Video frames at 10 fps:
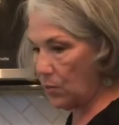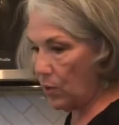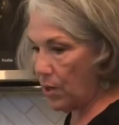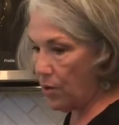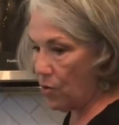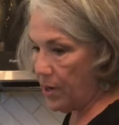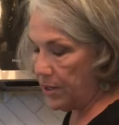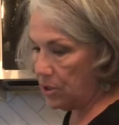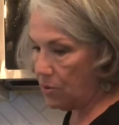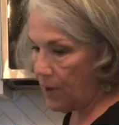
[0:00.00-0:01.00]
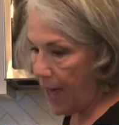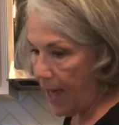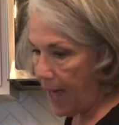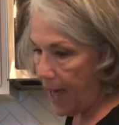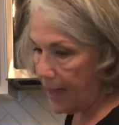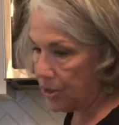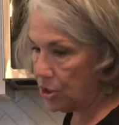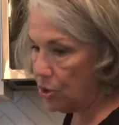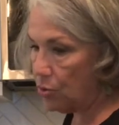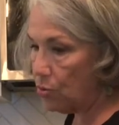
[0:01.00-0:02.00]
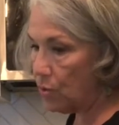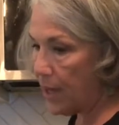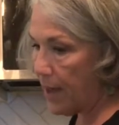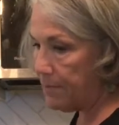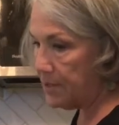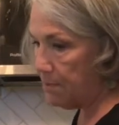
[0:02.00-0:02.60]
we are going to add 2 cups